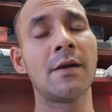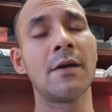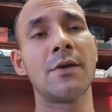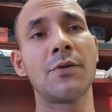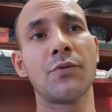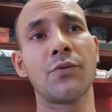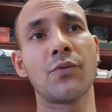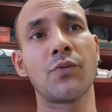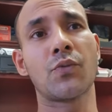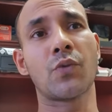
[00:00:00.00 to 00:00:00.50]

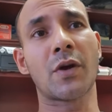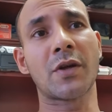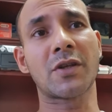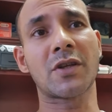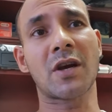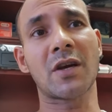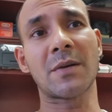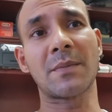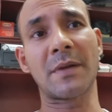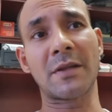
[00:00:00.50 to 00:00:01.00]
We're
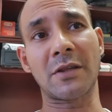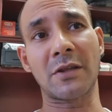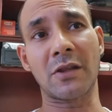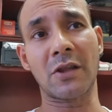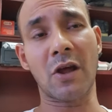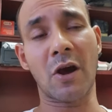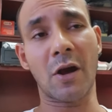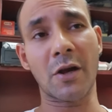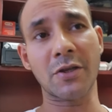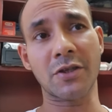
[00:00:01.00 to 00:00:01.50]
talking about the
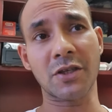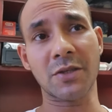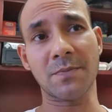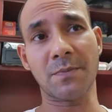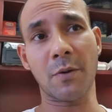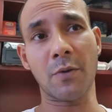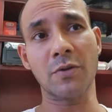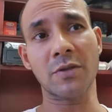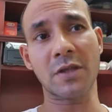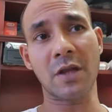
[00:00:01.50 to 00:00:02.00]
largest
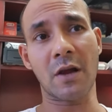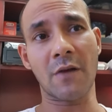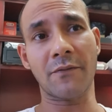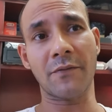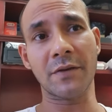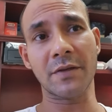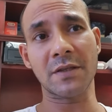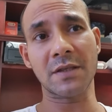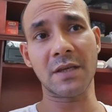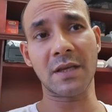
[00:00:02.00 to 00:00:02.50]
post
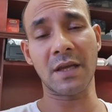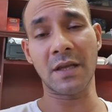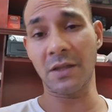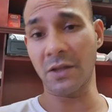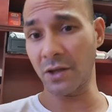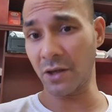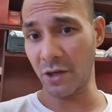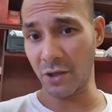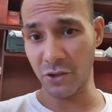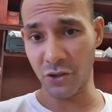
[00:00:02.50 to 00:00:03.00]
office in the
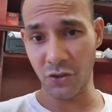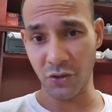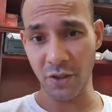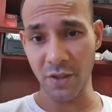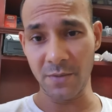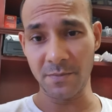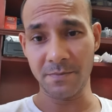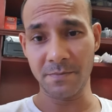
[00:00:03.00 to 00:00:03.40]
country,